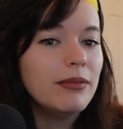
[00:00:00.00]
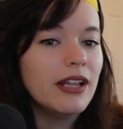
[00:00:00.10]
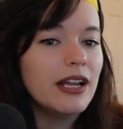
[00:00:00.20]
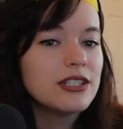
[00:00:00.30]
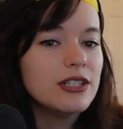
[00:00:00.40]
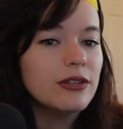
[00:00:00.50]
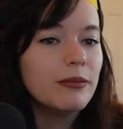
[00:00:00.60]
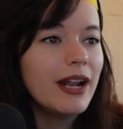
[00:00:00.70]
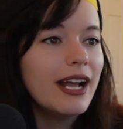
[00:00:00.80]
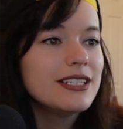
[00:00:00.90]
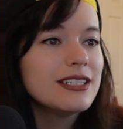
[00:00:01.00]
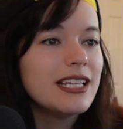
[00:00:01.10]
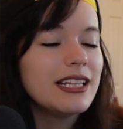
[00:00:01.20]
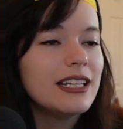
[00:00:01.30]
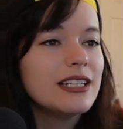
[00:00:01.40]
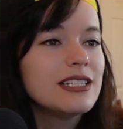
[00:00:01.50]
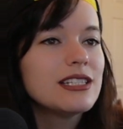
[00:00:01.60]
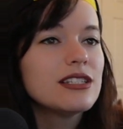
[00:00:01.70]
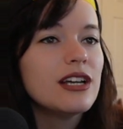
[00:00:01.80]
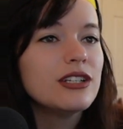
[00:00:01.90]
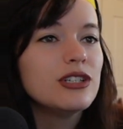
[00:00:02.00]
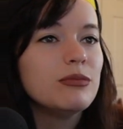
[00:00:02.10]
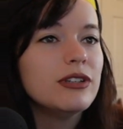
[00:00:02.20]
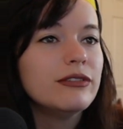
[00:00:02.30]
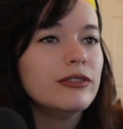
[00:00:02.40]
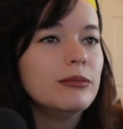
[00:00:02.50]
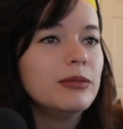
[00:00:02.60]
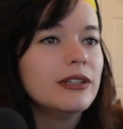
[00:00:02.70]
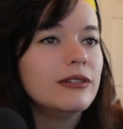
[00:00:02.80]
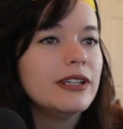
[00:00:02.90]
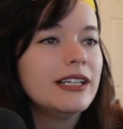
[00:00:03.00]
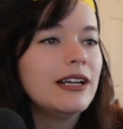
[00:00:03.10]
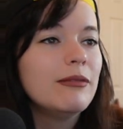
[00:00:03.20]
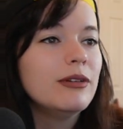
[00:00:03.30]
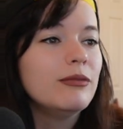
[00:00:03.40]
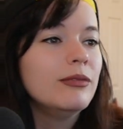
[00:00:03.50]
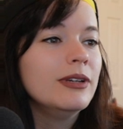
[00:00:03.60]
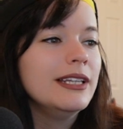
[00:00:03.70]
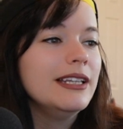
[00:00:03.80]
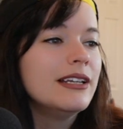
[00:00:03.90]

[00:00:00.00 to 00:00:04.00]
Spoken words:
up a lot too. But I just think that this is such a beautiful begonia. I would really